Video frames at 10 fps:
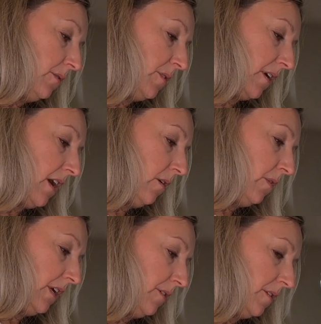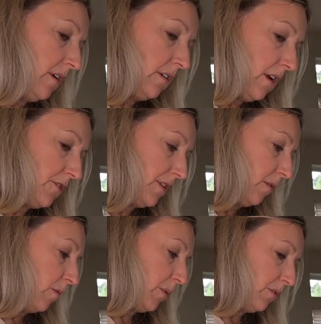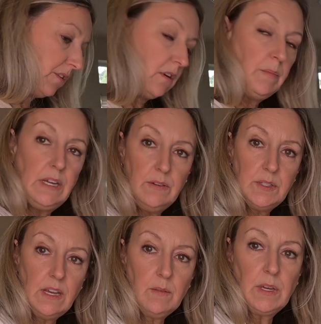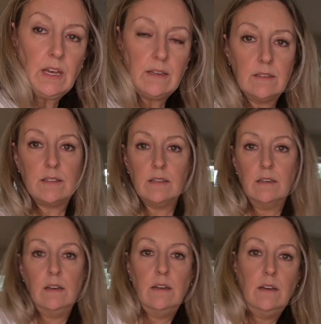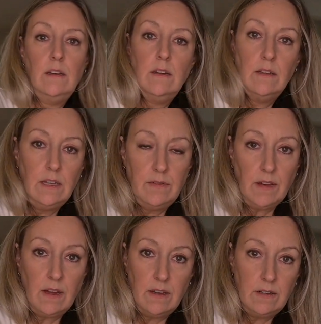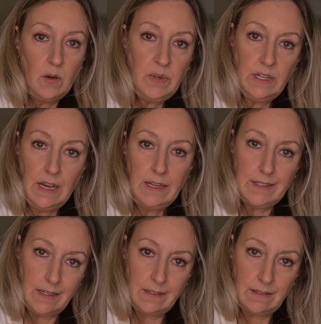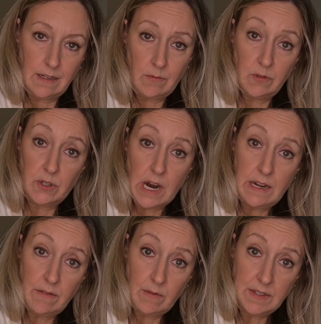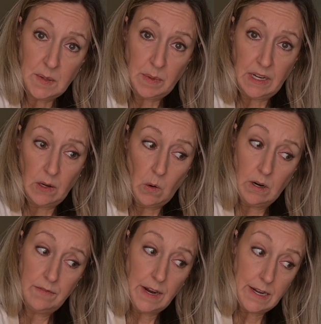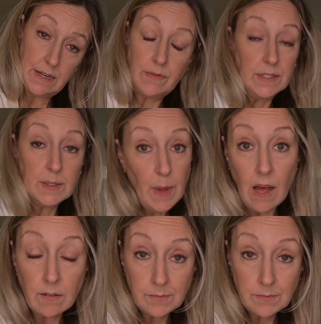So I kind of want to use it on laundry that we're both going to be using, because if nobody likes it, then I'm going to try a different recipe or find a different smell.